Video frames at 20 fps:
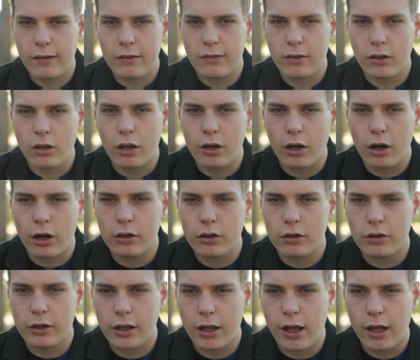It's a lot
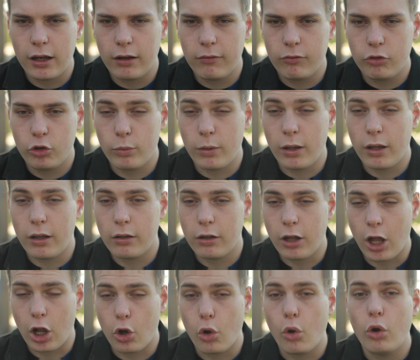harder to kind of do
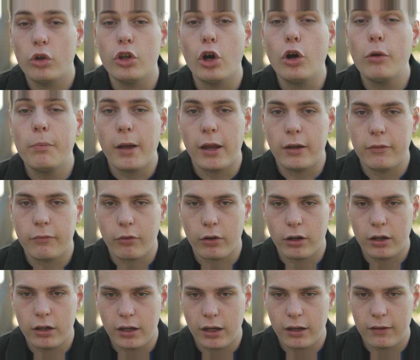a cold open,
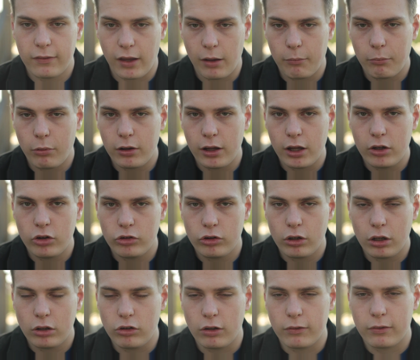for an example, and
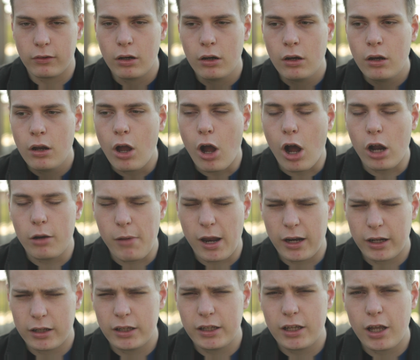just
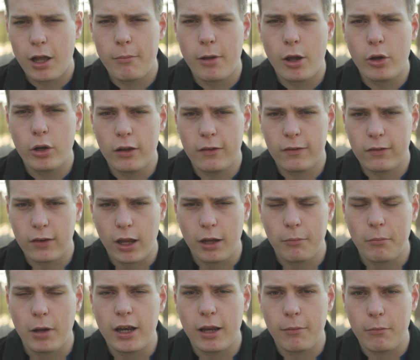automatically come out and
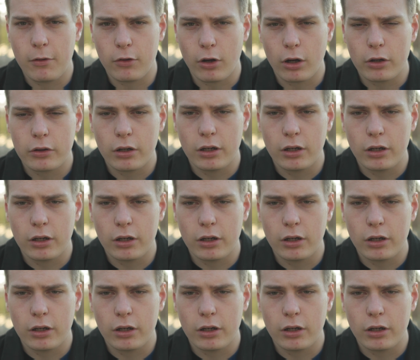say, my name is